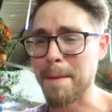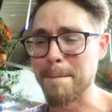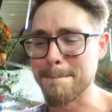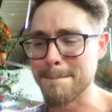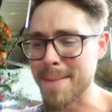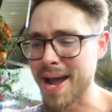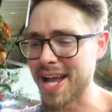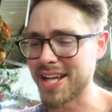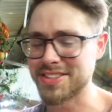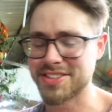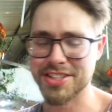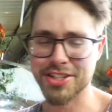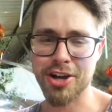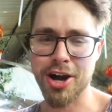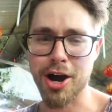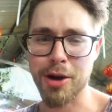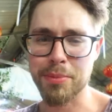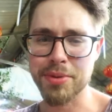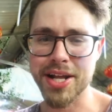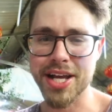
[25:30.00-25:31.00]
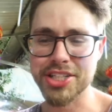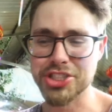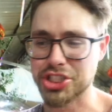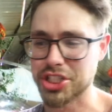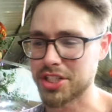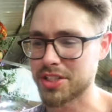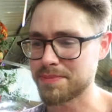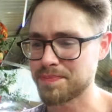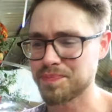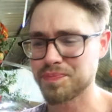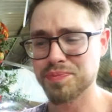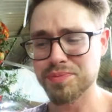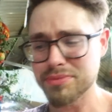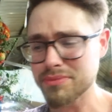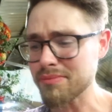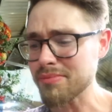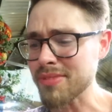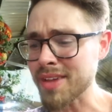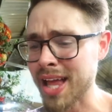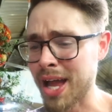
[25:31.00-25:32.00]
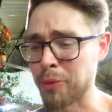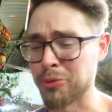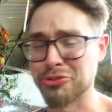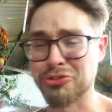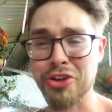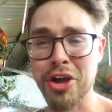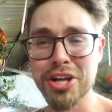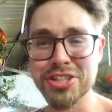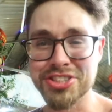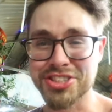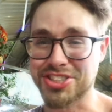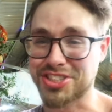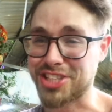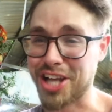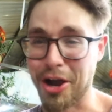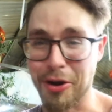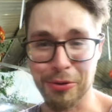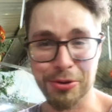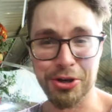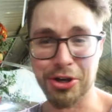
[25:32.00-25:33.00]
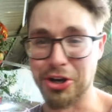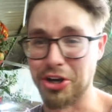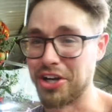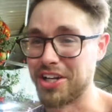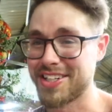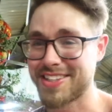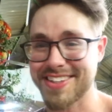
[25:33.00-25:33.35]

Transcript: amazing combination. That was so good.